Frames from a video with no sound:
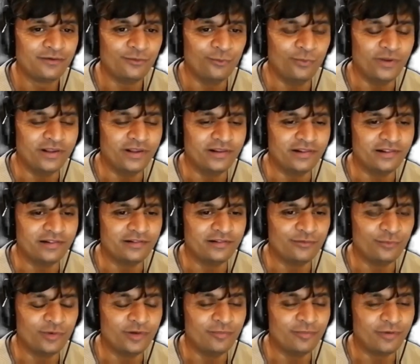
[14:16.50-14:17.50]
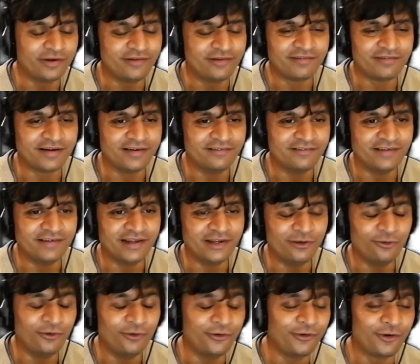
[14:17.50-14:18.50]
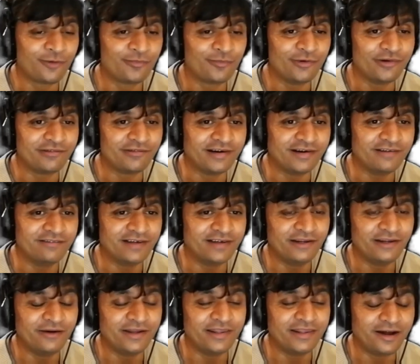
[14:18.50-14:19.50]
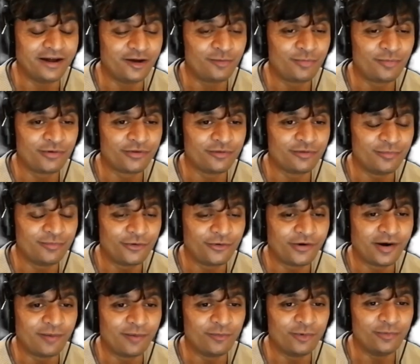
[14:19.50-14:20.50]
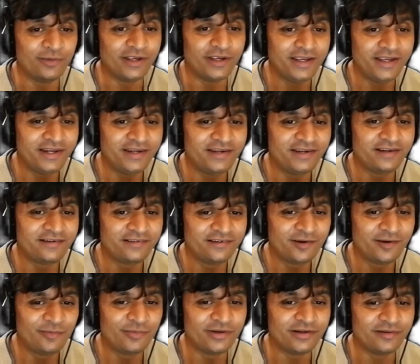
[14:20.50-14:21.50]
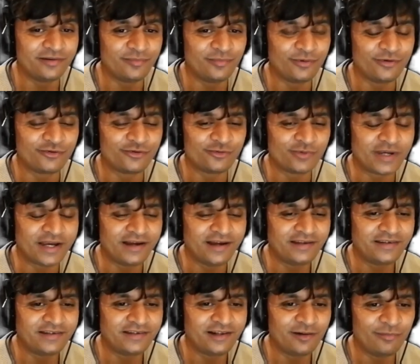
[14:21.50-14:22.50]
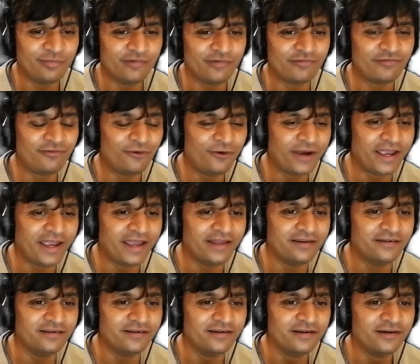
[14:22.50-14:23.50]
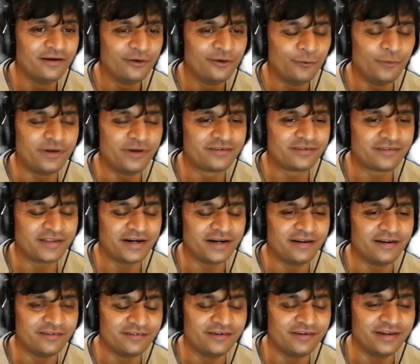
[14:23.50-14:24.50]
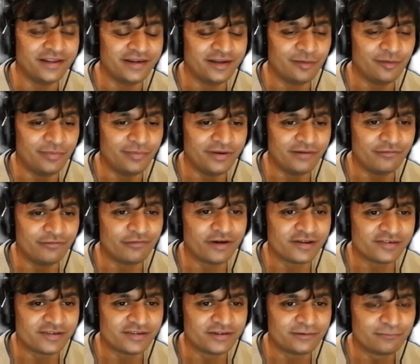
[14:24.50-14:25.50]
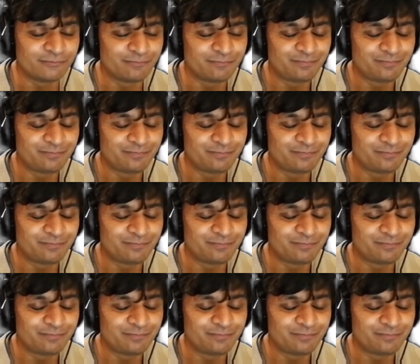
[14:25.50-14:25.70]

will modify a value or not modify a value, and the output of the program will be indeterminate because we can't tell beforehand which thread is going to end up being faster.